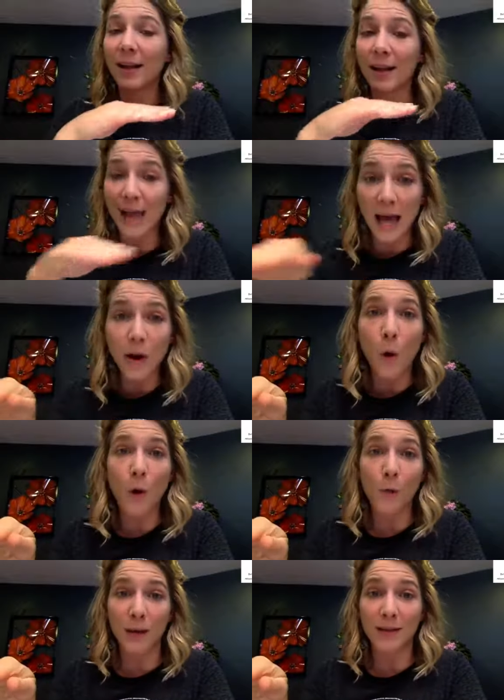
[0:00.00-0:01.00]
not
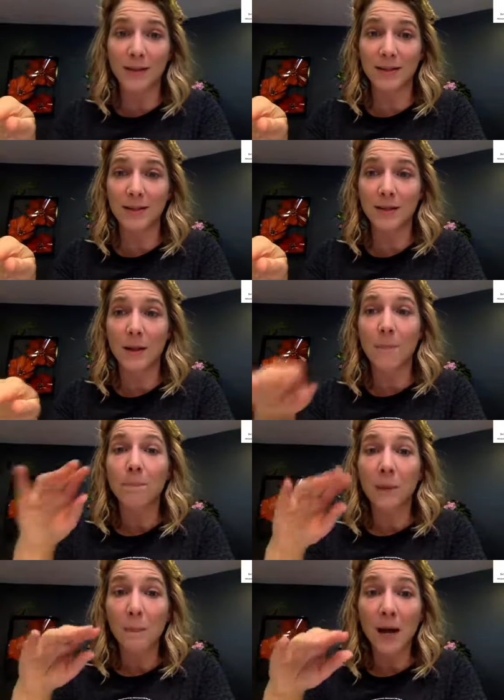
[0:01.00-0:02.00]
always,
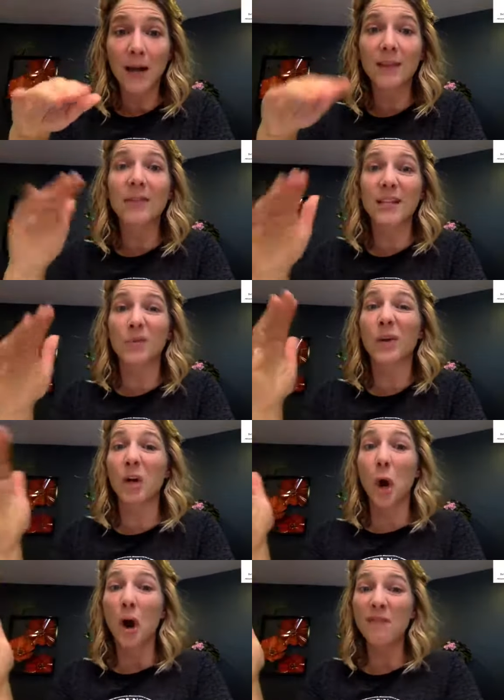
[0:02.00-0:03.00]
but that's what
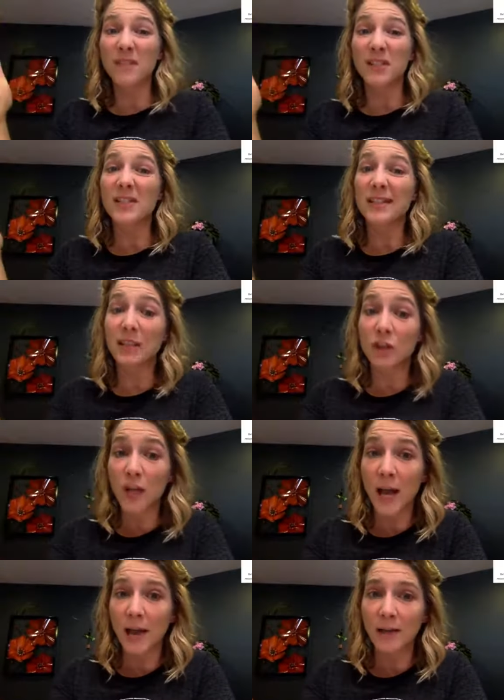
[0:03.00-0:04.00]
it often
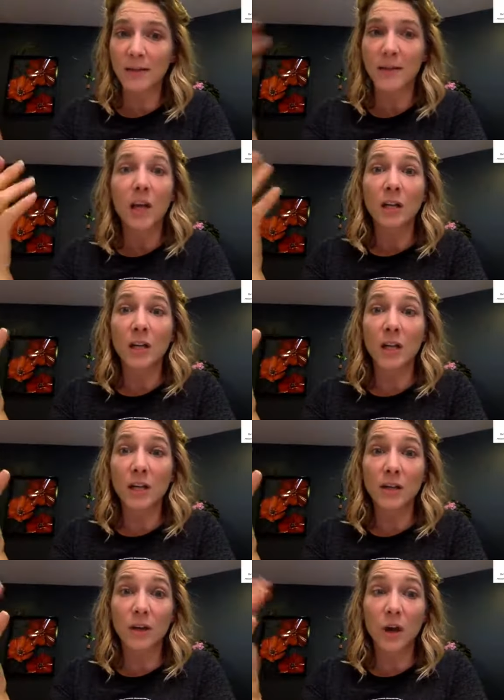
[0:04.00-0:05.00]
suggests. You
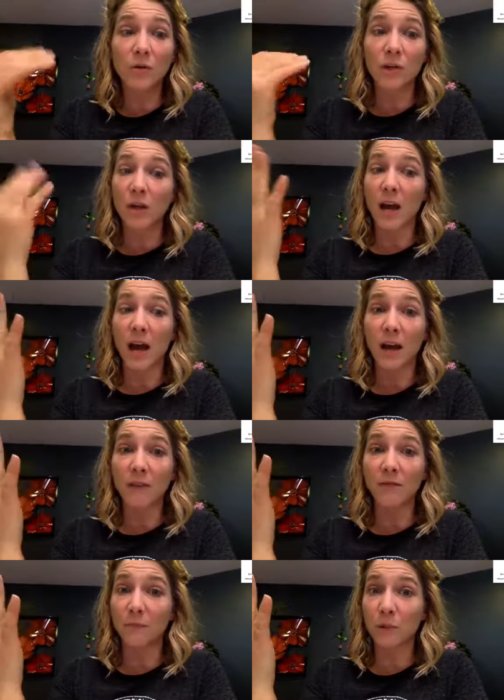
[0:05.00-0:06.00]
need to know, do you
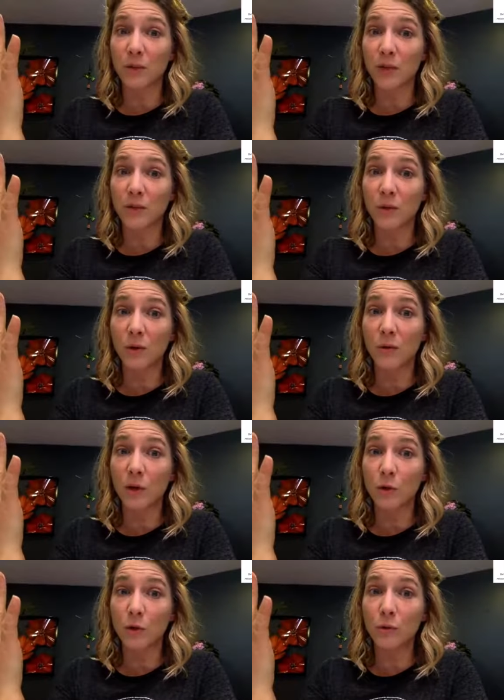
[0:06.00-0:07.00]
have progesterone
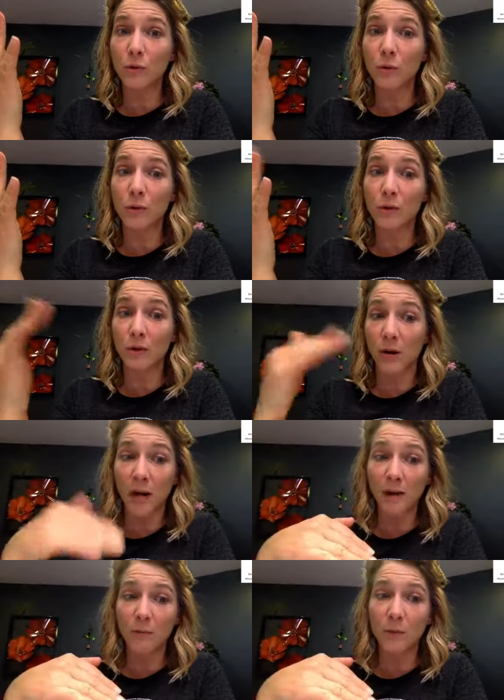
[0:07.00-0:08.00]
there too? Or do you
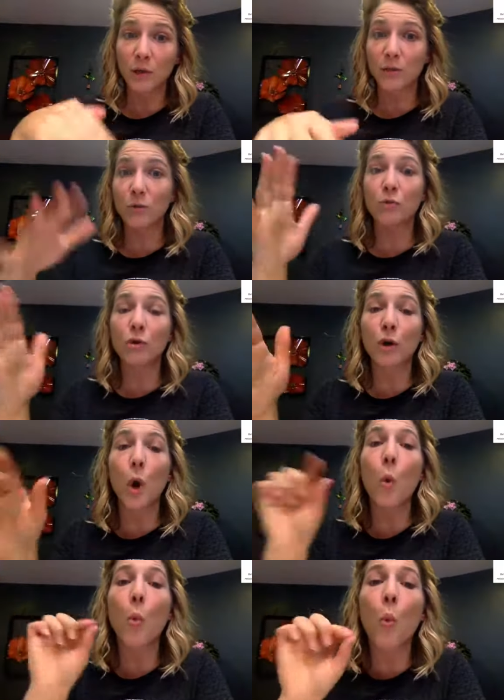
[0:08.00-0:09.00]
not have progesterone to
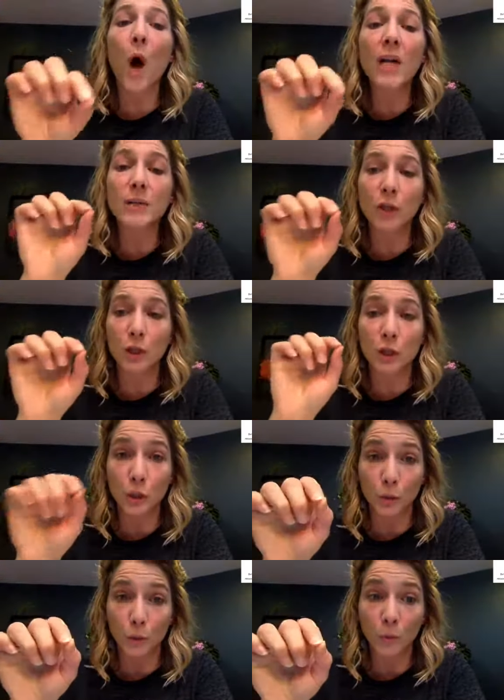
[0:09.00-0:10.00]
know what to
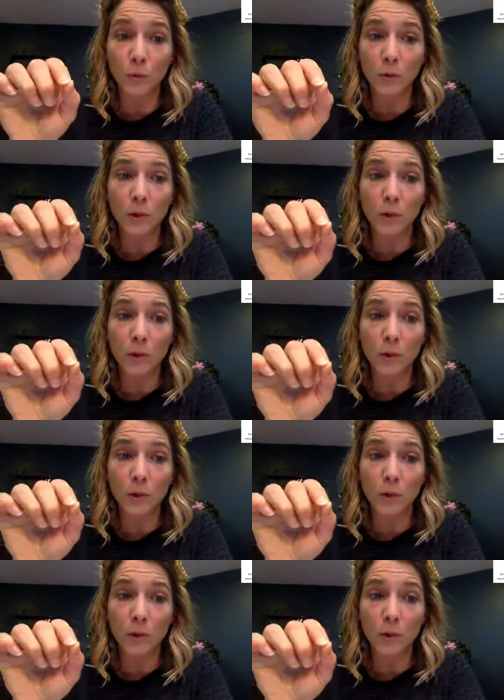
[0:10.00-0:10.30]
do?